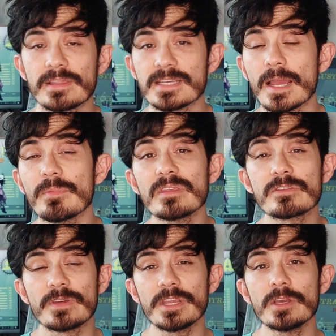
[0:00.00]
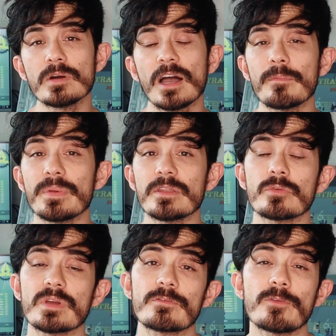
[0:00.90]
at the time of this video, I've been
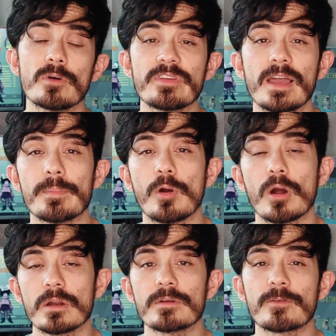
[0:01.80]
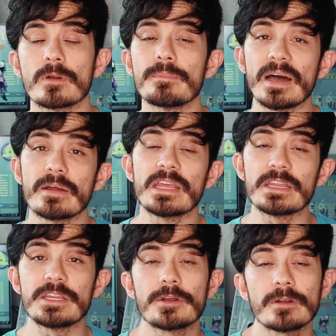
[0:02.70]
doing full-time art for about a
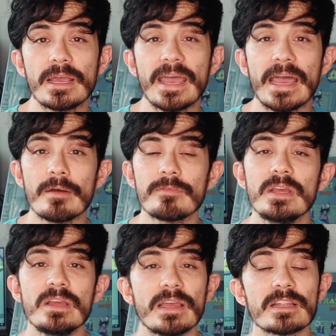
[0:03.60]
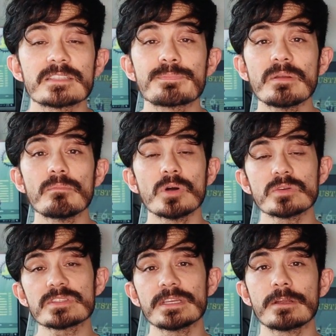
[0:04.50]
year and a half, and it's been
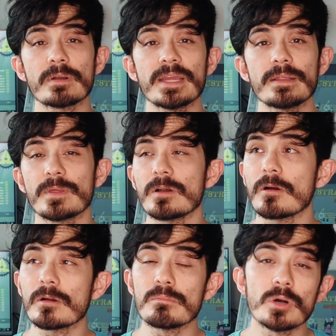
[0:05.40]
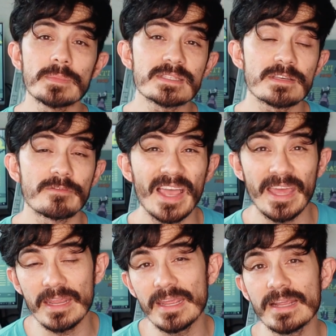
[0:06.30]
mostly great. There are moments of
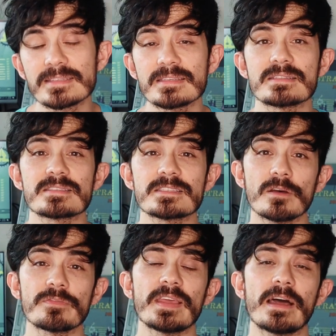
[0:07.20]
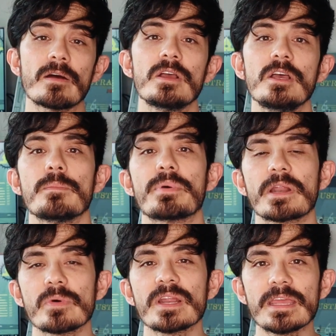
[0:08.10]
headaches and self-doubt, but
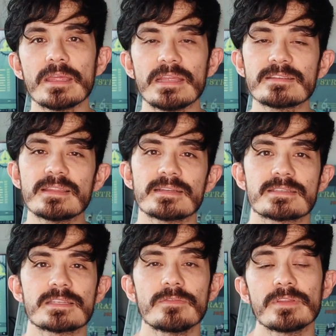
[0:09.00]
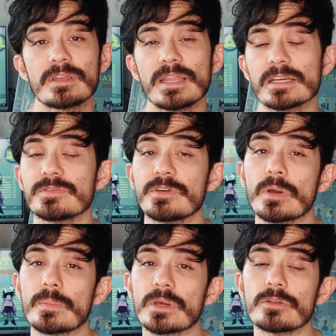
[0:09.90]
I want to get into that stuff in the next
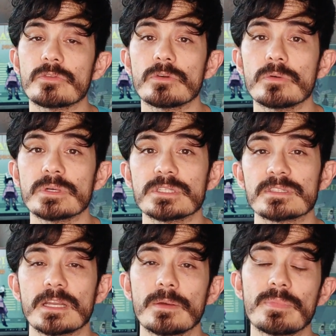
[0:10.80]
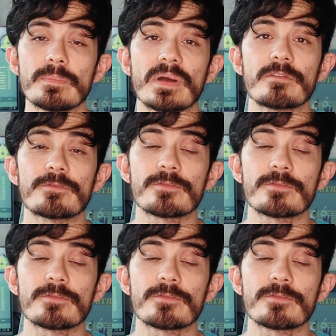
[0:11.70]
video I'm going to do, which is going to be my